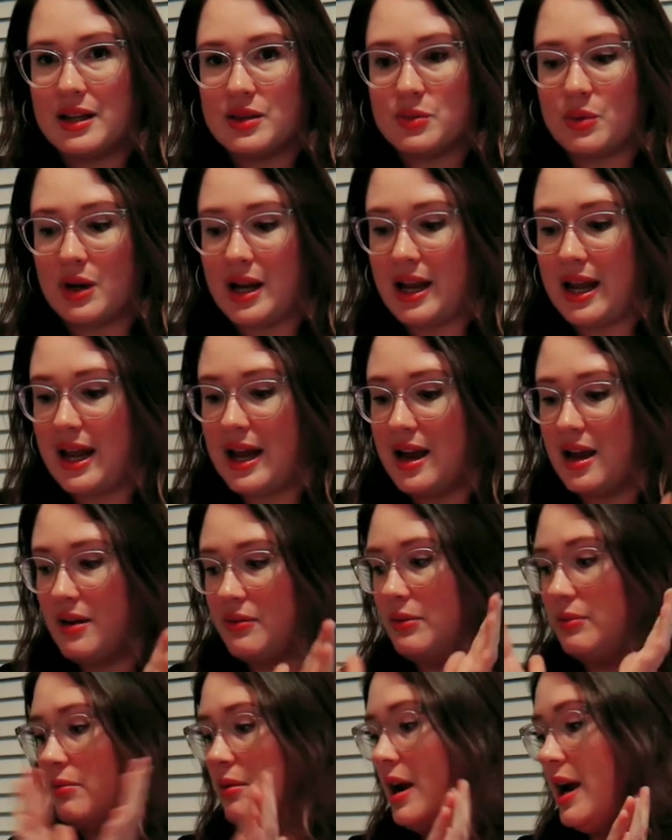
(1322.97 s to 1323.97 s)
is what I
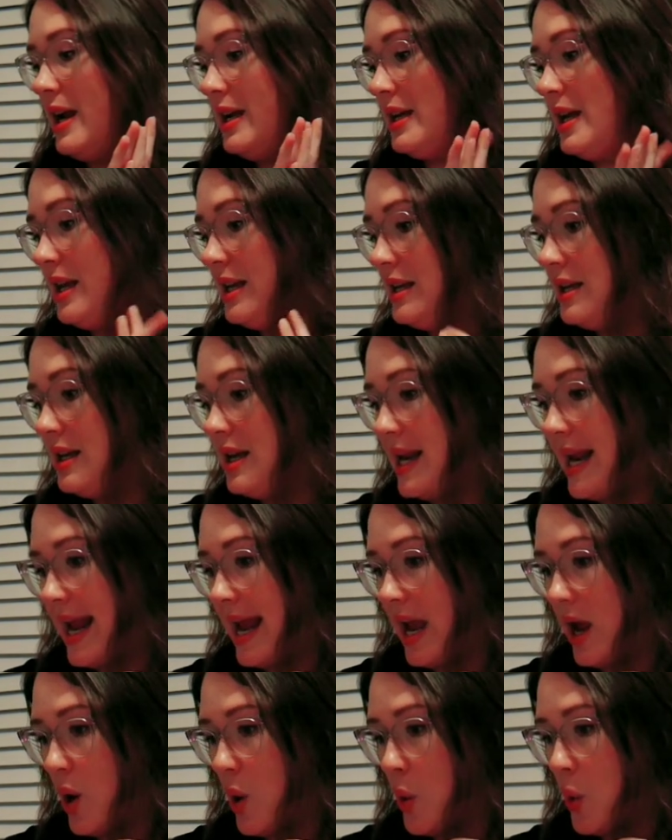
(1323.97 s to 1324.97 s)
have right
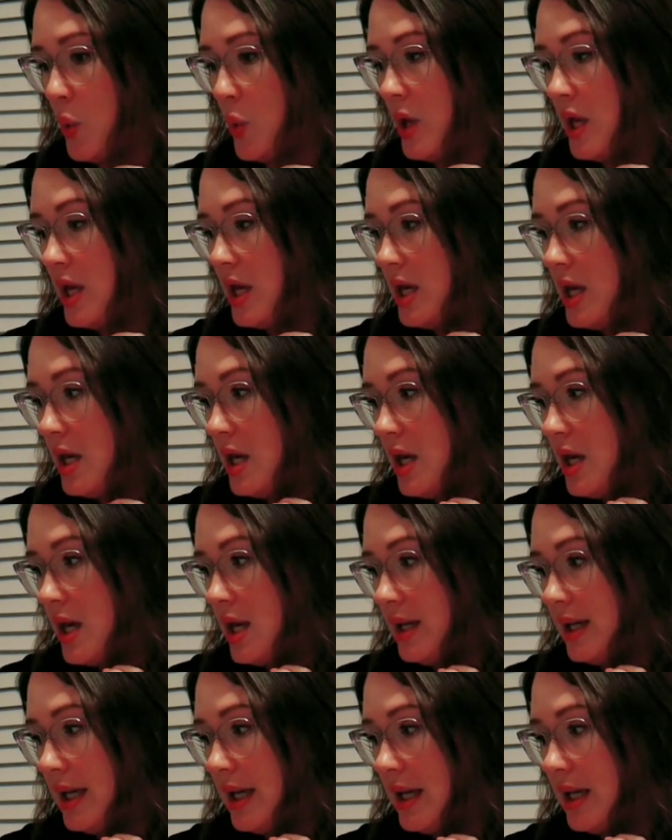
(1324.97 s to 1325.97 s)
now.
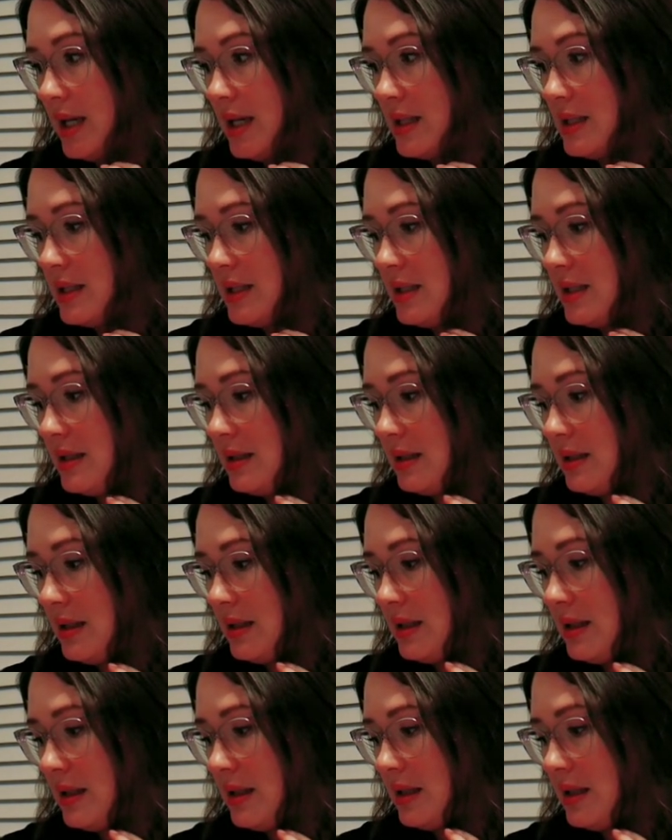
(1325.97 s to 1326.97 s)
And
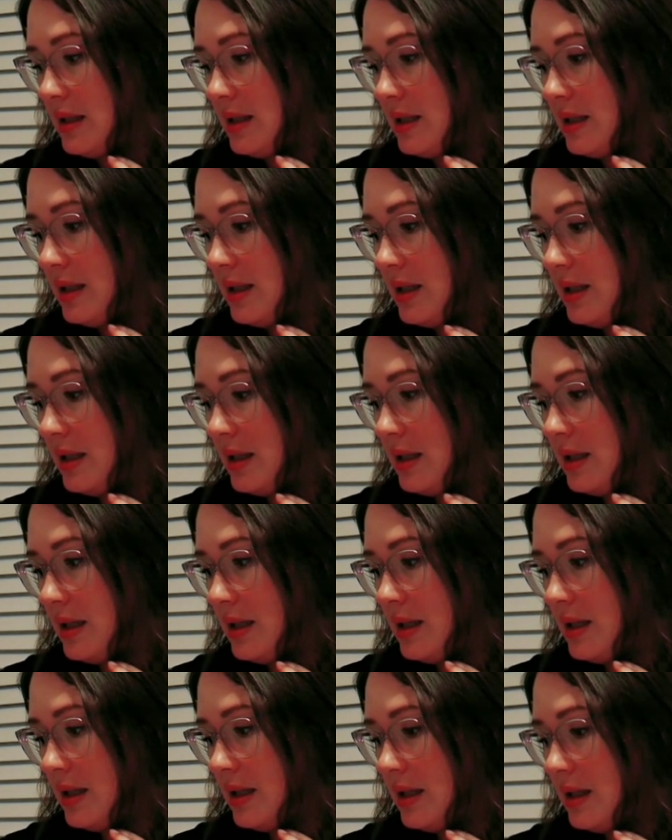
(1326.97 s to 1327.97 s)

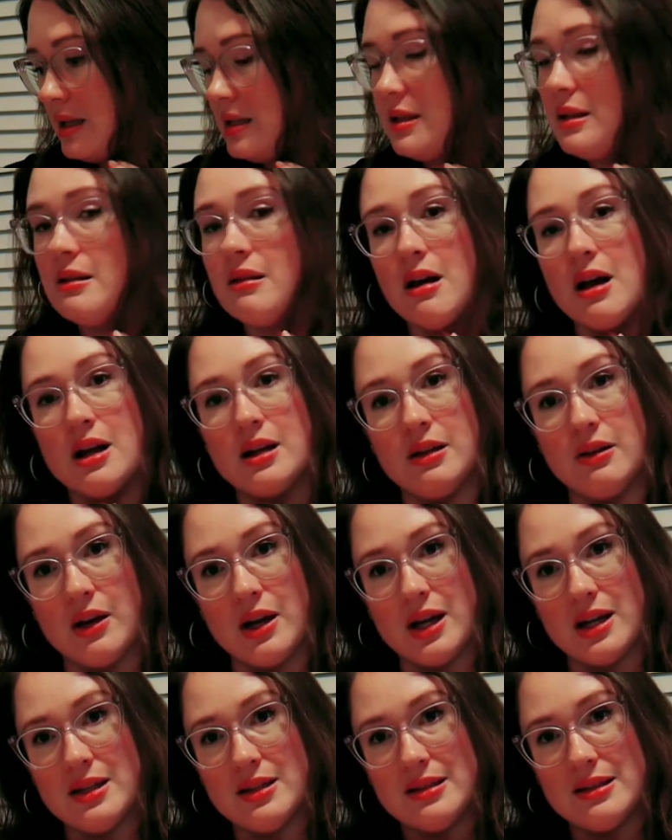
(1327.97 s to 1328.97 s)
that's a lot, you
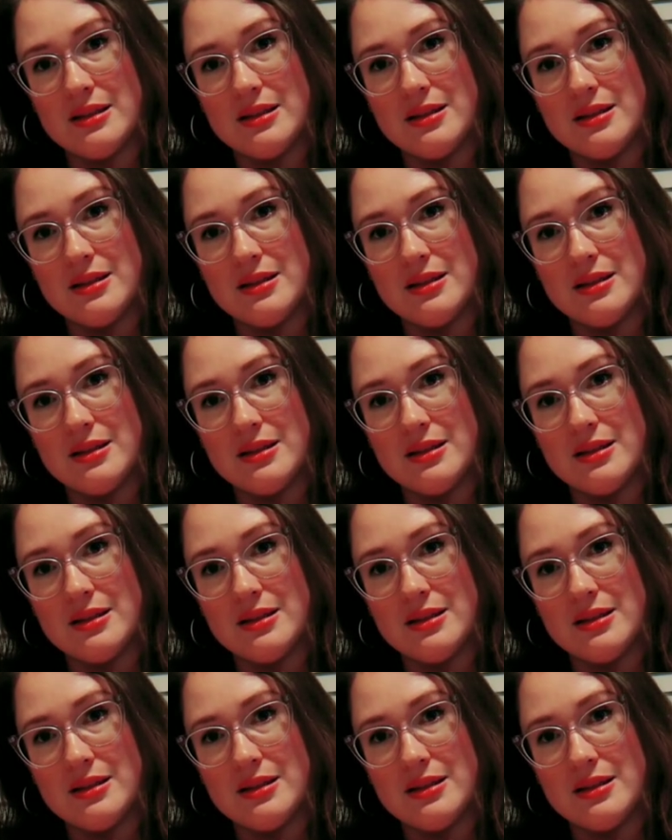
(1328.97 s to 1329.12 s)
guys.